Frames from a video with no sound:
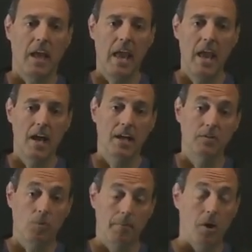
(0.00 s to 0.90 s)

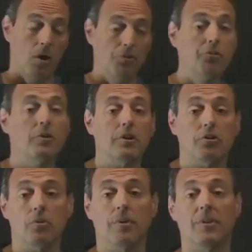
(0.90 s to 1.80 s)
And what I'm also going to
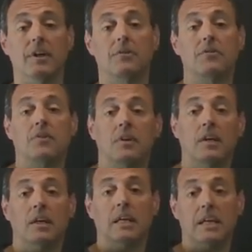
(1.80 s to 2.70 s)
do with this
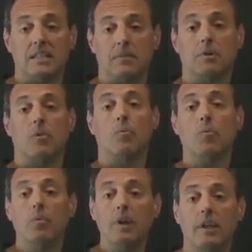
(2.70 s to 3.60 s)
is I'm going to
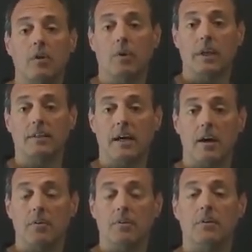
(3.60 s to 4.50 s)
really crank
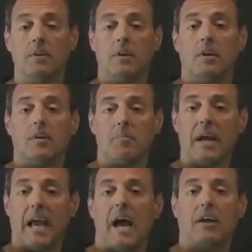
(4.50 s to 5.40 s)
down
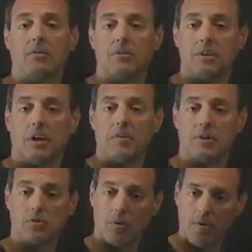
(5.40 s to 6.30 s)
my accuracy on
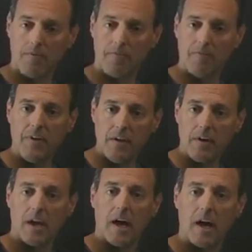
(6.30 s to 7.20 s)
these. So I want
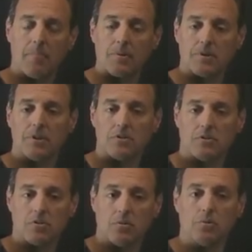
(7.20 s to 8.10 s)
very high precision
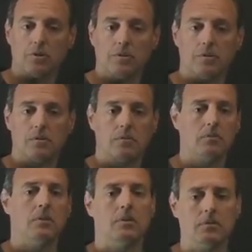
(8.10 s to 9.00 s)
solutions,
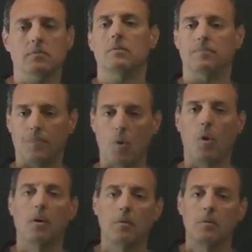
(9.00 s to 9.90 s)

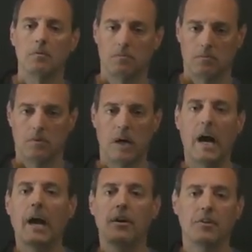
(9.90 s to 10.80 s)
or
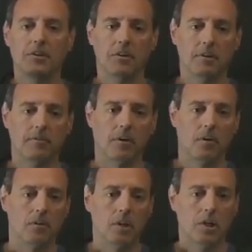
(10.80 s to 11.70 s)
higher than the
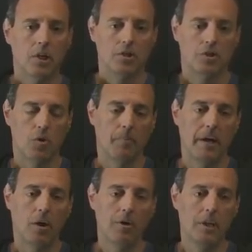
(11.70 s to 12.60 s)
default. So
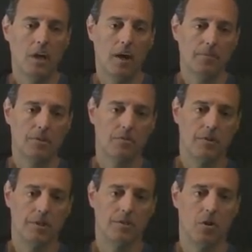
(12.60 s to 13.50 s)
my ODE options for
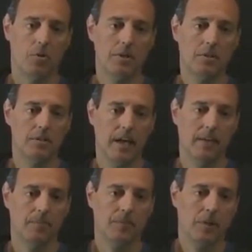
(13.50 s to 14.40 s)
this are ODE
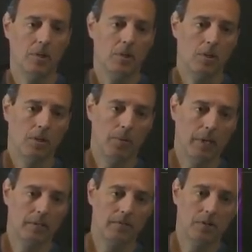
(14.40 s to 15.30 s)
set, the
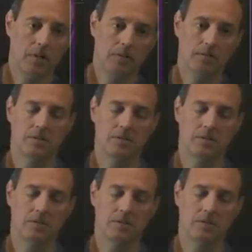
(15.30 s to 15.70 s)
relative tolerance is